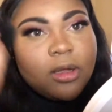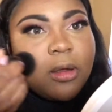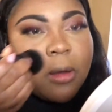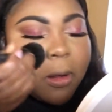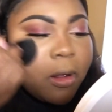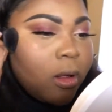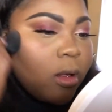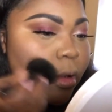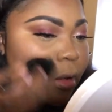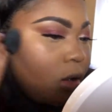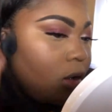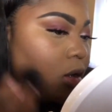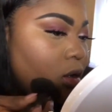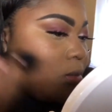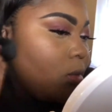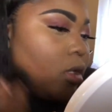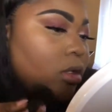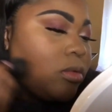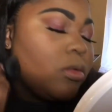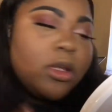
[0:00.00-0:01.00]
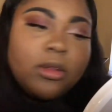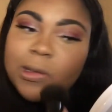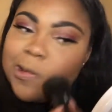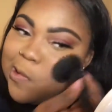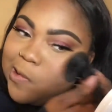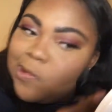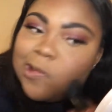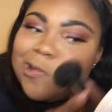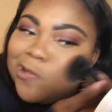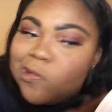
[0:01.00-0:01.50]
And then I'm trying to take
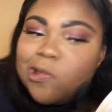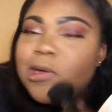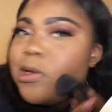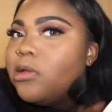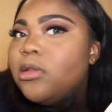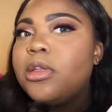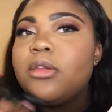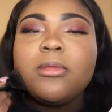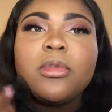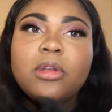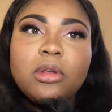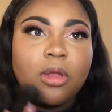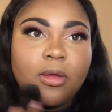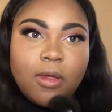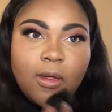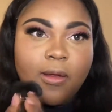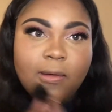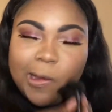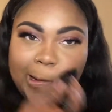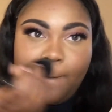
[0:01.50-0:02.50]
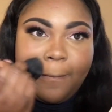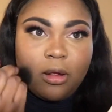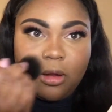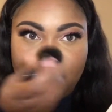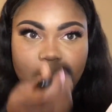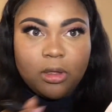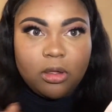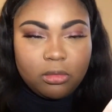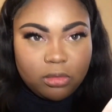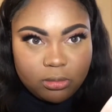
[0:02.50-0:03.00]
my, like, I brush
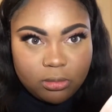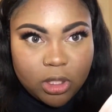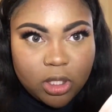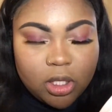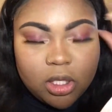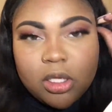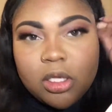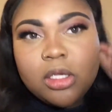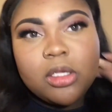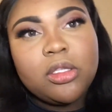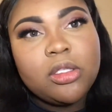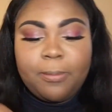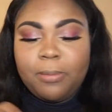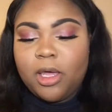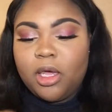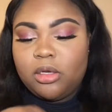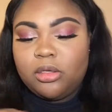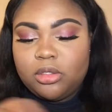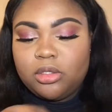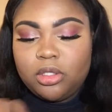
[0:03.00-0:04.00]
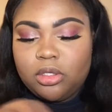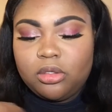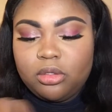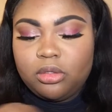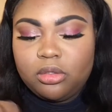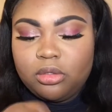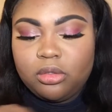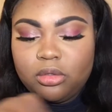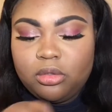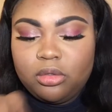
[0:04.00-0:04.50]
the contour in with
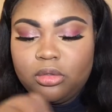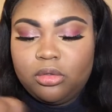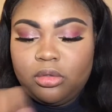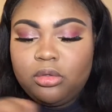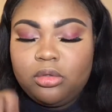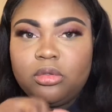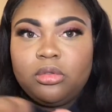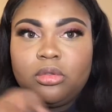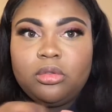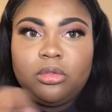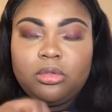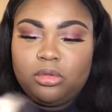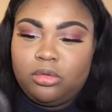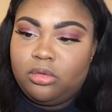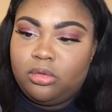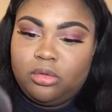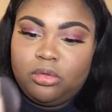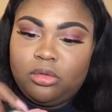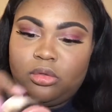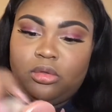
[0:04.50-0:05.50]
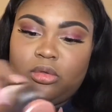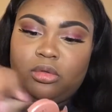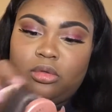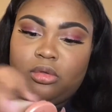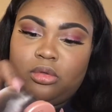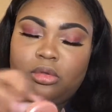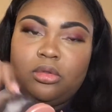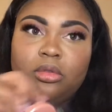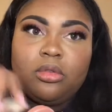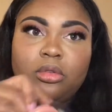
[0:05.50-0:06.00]
my foundation, like, so that
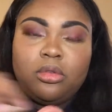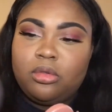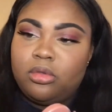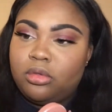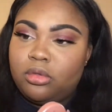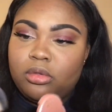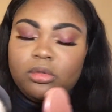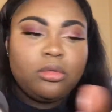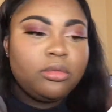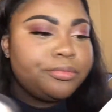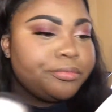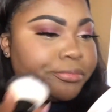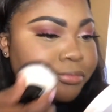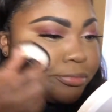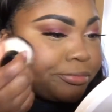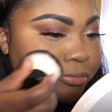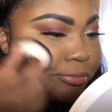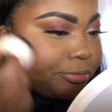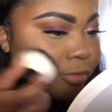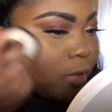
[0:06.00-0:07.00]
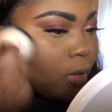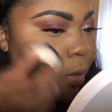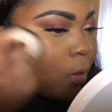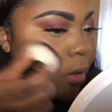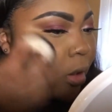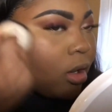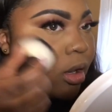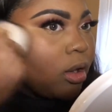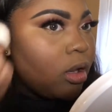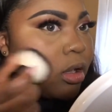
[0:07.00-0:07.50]
it's not like no harsh lines.
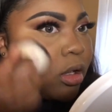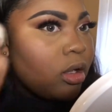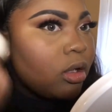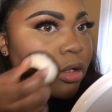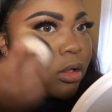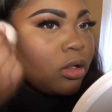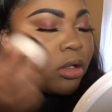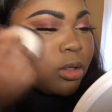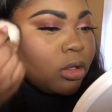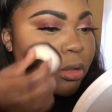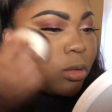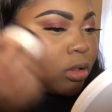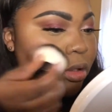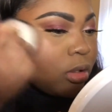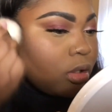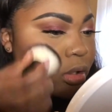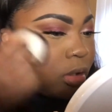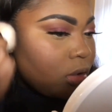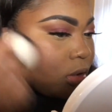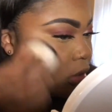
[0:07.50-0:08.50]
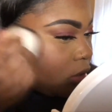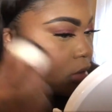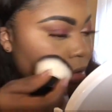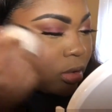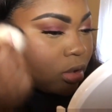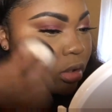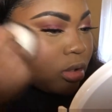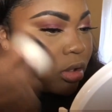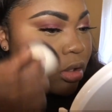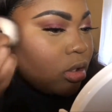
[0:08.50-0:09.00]
So I try to like do it all
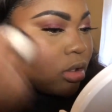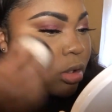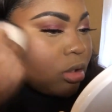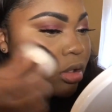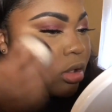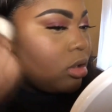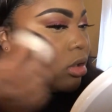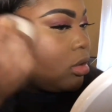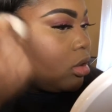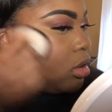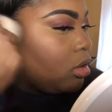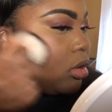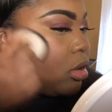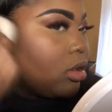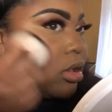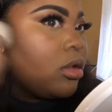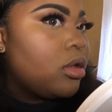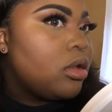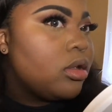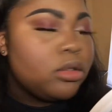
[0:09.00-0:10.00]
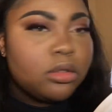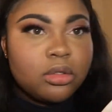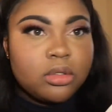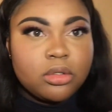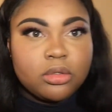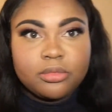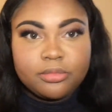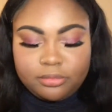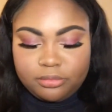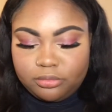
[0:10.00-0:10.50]
together. Now I'm just taking a
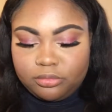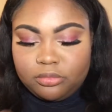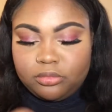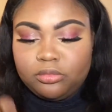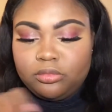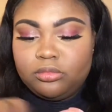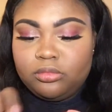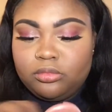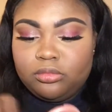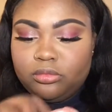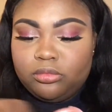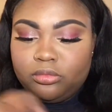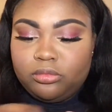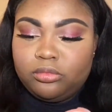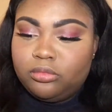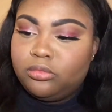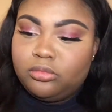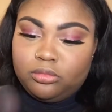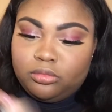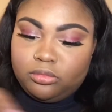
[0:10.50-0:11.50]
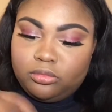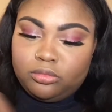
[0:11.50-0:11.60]
blush. It was